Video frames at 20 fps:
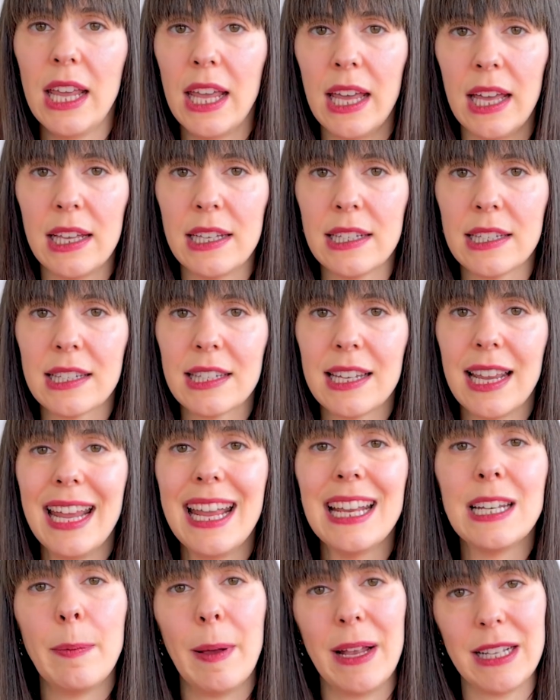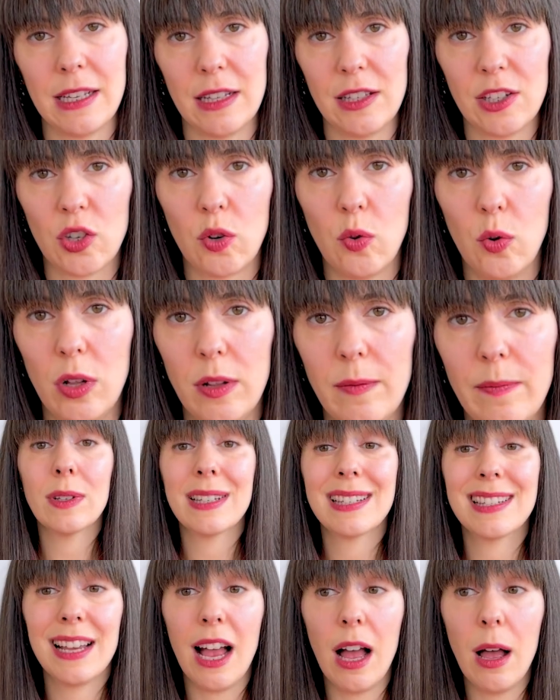is it depends on the school.
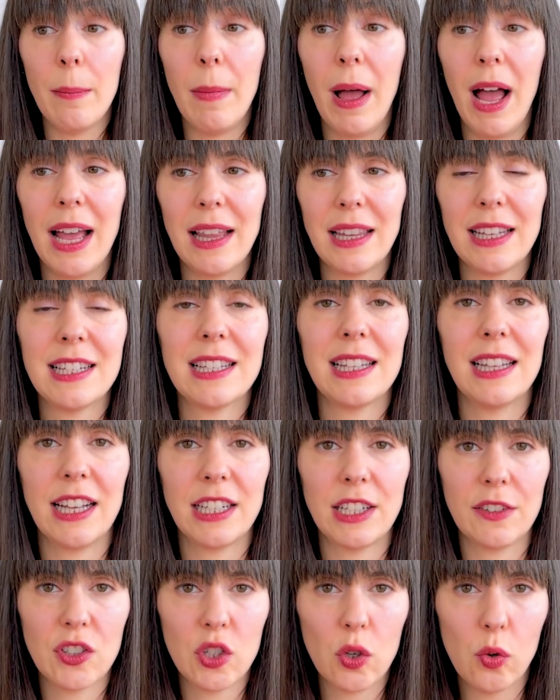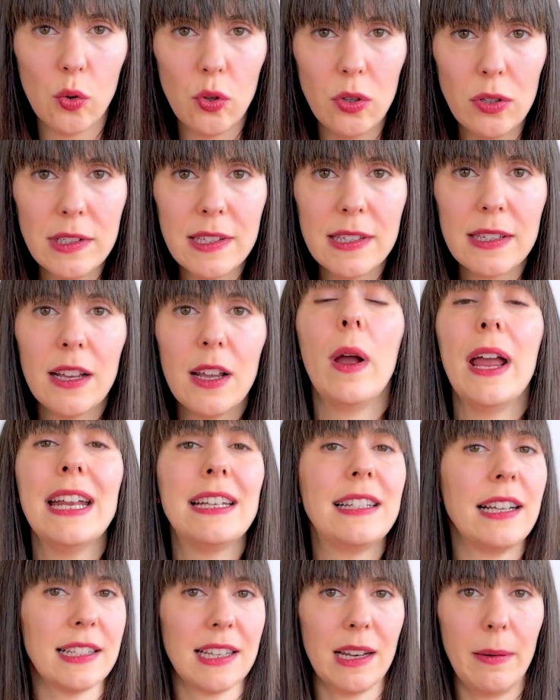Some highly selective schools, it
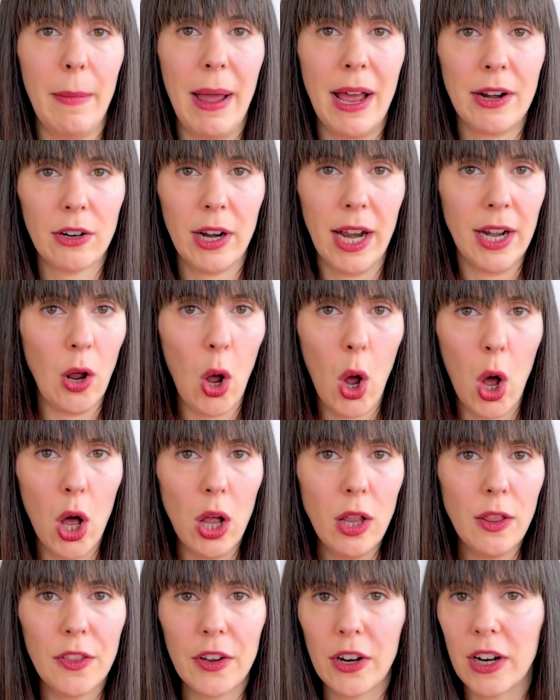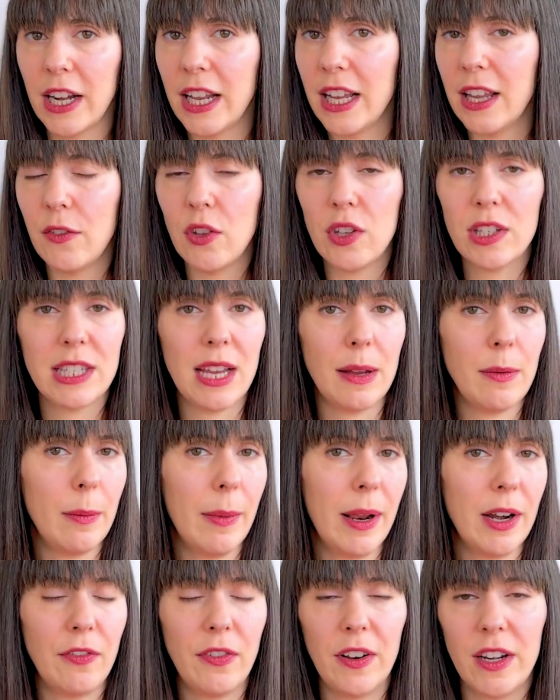doesn't matter at all. They're going to give you the same
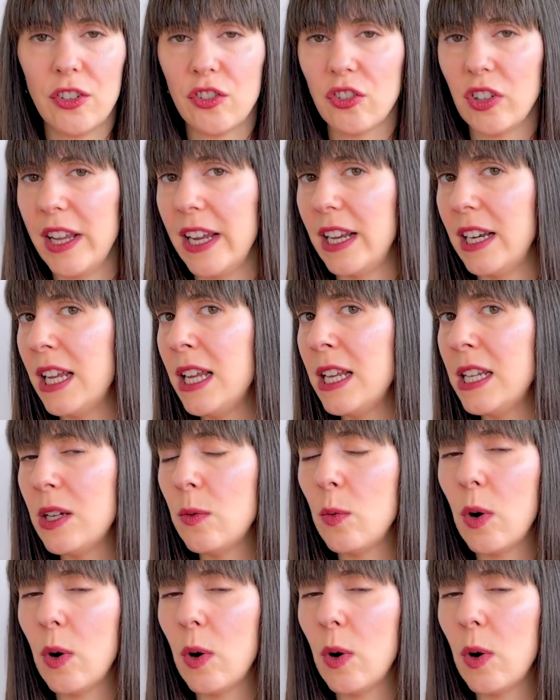amount of financial aid, ED1,